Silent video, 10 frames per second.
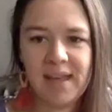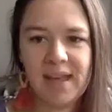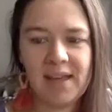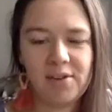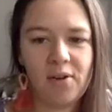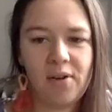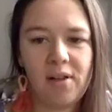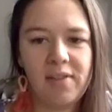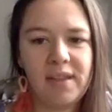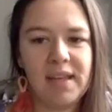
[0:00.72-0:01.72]
and
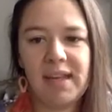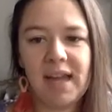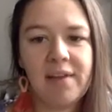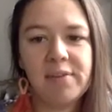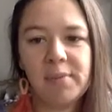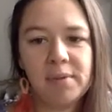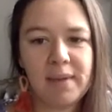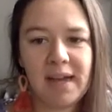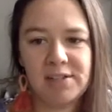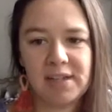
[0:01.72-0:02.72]
all the ineffable
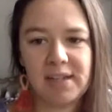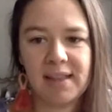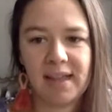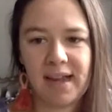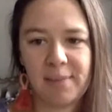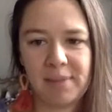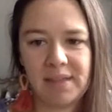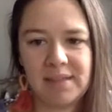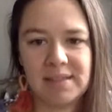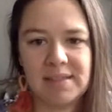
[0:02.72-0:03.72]
magic that
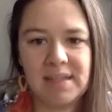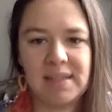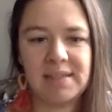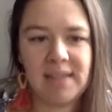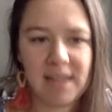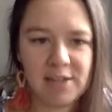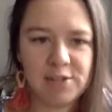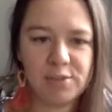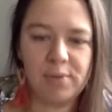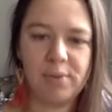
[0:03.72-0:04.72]
happens in
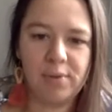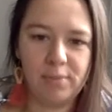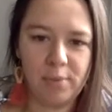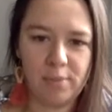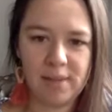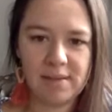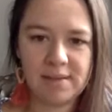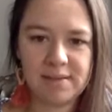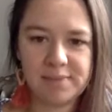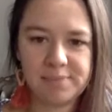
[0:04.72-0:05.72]
tangible moments.